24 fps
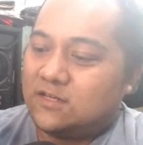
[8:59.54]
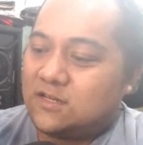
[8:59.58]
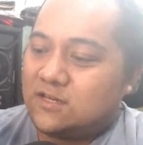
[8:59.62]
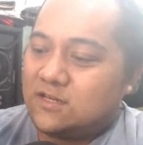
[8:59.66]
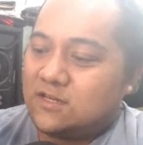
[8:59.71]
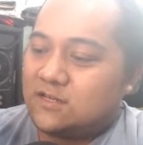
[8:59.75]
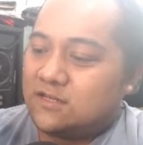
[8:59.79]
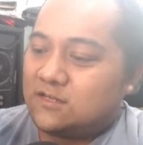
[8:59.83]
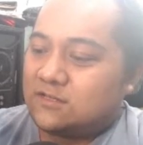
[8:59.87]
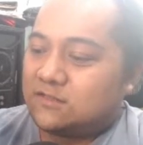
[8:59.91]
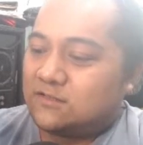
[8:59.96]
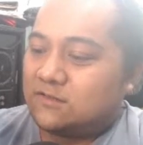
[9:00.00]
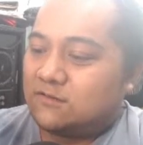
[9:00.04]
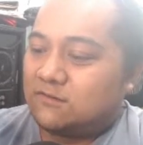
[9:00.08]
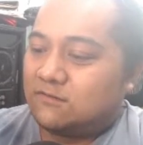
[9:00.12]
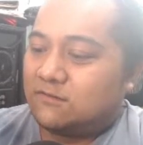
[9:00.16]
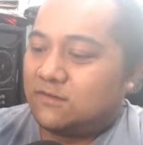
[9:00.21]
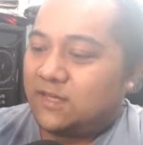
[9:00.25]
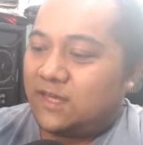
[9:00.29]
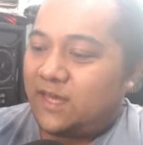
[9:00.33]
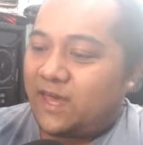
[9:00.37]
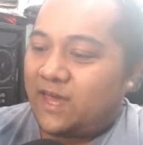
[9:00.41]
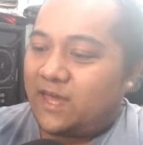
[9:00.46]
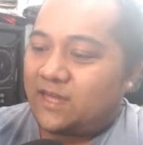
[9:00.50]
So
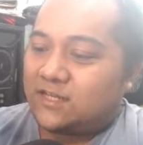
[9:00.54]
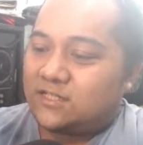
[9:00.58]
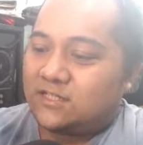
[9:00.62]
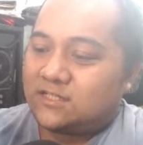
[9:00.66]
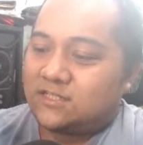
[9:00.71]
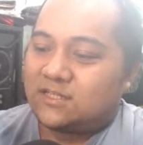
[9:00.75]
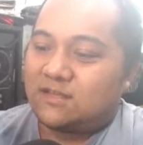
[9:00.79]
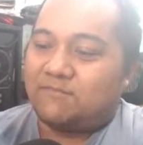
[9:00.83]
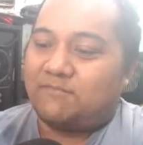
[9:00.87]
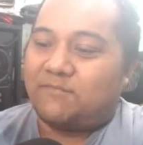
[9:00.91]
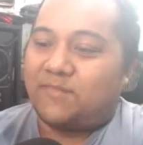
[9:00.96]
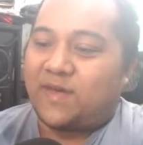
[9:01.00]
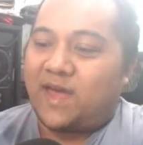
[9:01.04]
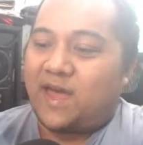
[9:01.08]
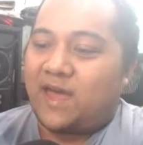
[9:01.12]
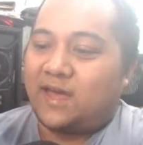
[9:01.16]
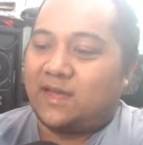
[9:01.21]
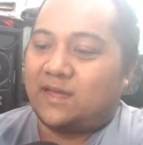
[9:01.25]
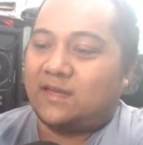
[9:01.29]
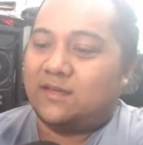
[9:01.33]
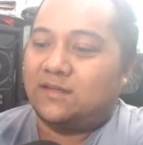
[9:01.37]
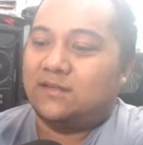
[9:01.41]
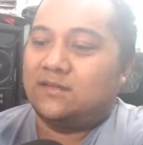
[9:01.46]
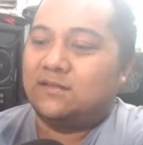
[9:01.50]
yeah, just a bag
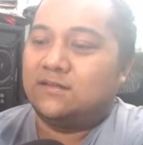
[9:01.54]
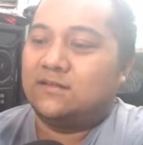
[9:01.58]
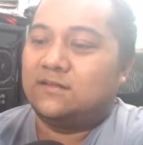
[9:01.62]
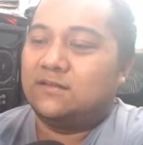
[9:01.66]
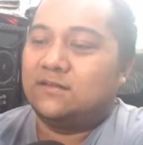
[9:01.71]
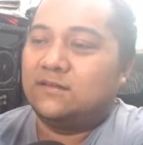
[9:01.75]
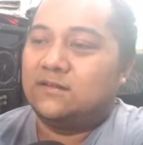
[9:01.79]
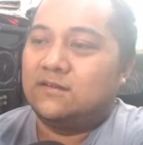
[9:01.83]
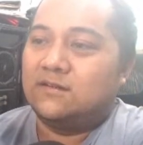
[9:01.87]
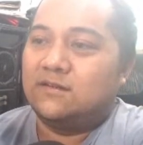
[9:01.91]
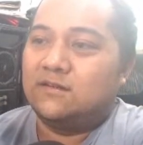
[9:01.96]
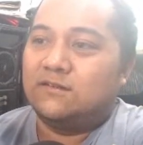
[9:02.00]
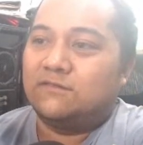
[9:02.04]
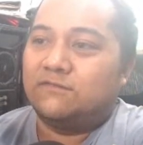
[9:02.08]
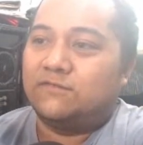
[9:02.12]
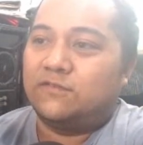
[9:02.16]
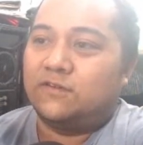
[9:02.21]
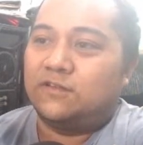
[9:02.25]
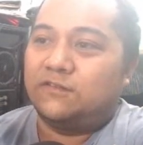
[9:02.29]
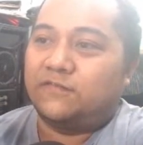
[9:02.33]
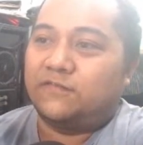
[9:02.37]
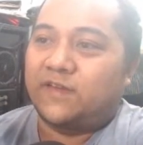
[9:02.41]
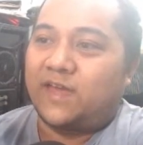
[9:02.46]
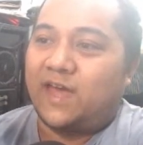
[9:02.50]
full
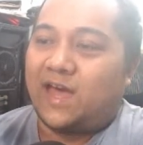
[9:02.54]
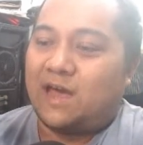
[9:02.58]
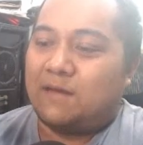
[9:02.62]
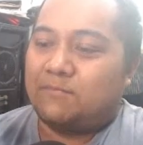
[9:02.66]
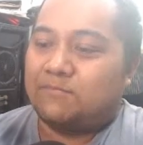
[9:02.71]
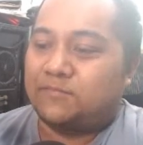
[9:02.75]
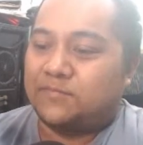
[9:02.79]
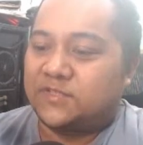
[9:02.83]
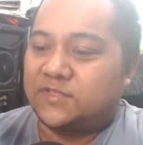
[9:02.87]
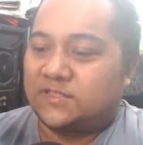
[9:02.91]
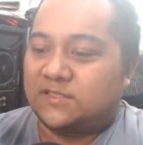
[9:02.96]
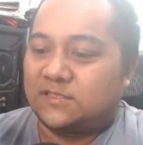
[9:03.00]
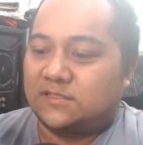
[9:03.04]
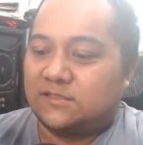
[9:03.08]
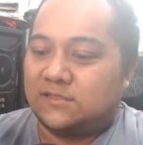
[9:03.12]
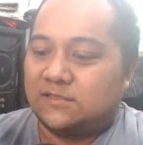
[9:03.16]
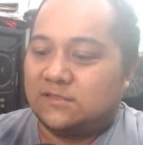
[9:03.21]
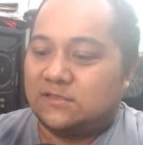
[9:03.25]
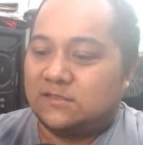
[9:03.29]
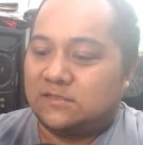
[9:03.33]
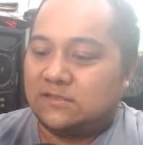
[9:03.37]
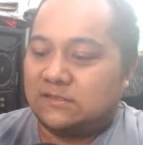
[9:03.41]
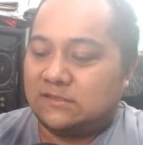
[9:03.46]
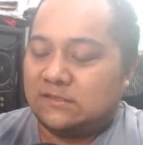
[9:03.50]
of caps.
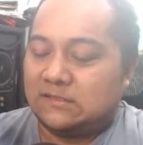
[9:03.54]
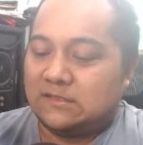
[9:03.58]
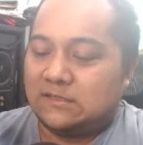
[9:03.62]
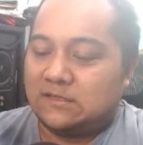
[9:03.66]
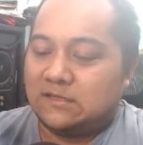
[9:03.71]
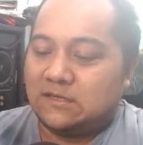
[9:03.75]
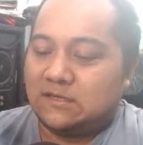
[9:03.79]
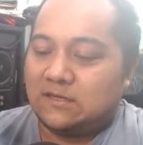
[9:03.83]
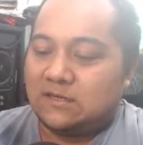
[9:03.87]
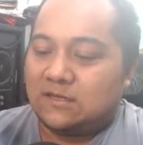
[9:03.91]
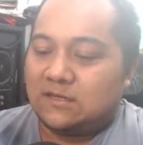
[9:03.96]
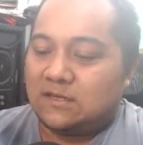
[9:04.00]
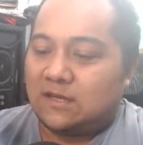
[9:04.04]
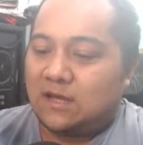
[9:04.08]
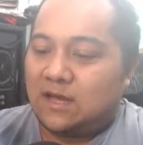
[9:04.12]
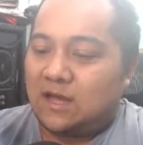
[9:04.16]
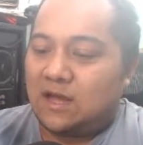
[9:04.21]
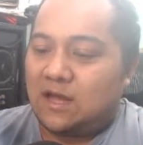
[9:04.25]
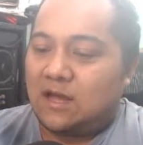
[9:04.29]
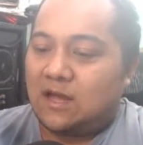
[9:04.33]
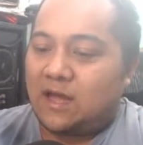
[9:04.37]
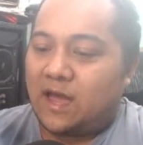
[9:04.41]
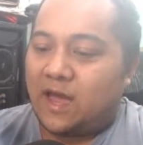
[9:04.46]
I